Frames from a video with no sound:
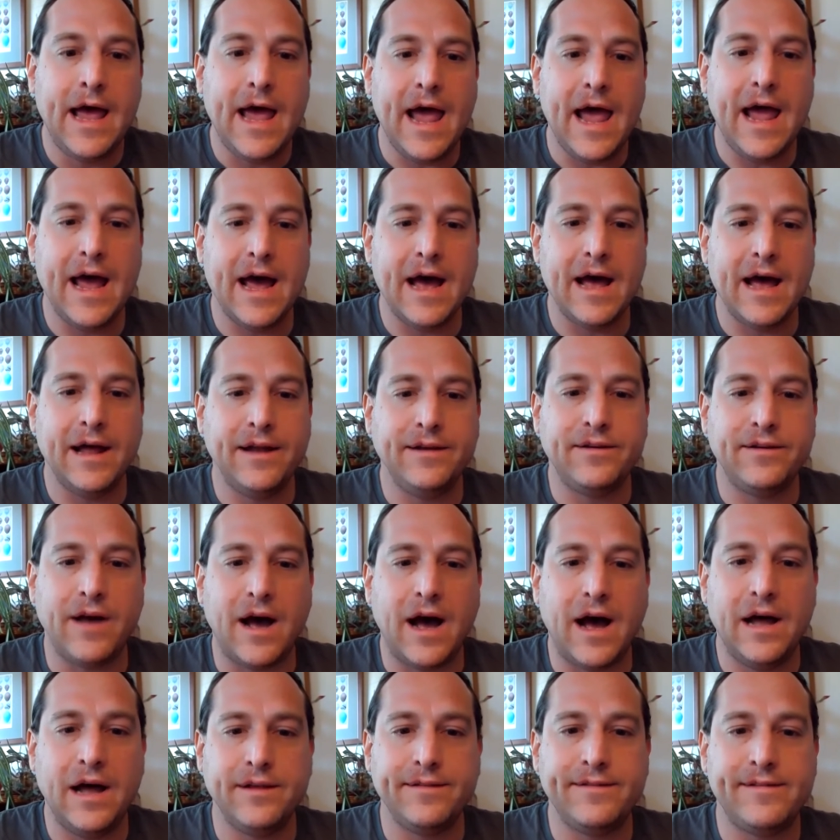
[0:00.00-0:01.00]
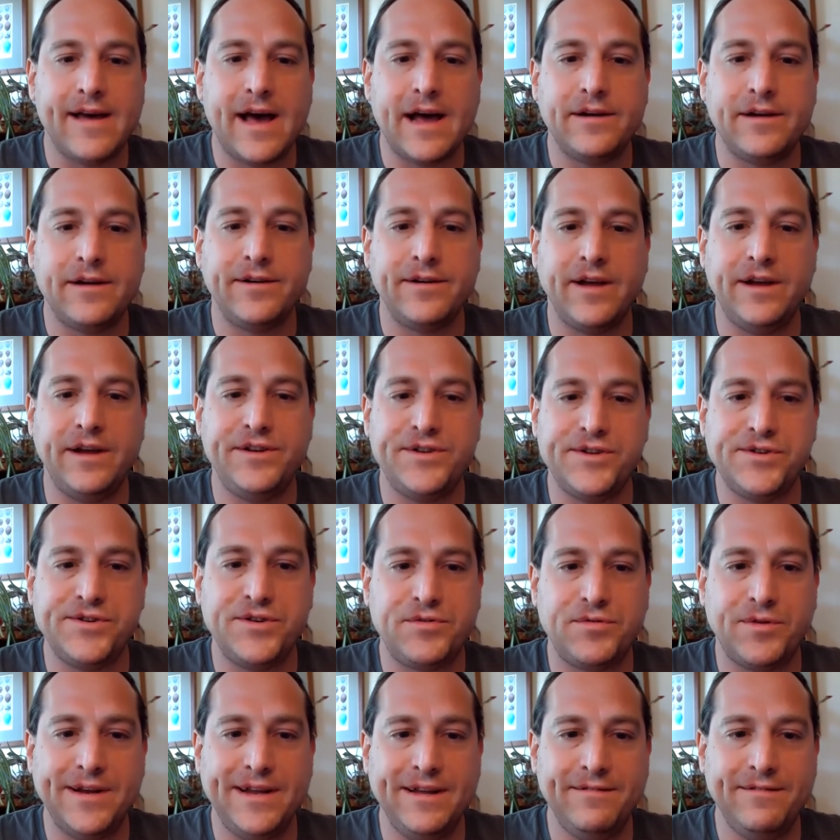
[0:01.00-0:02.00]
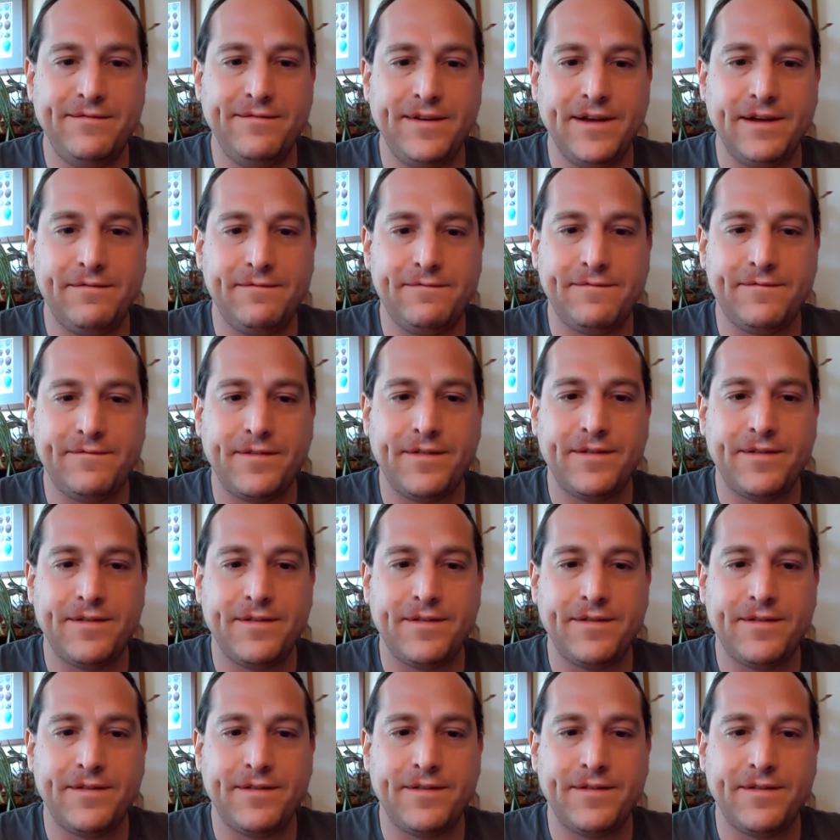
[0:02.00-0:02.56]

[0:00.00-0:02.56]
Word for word: And on Saturday, June 25th,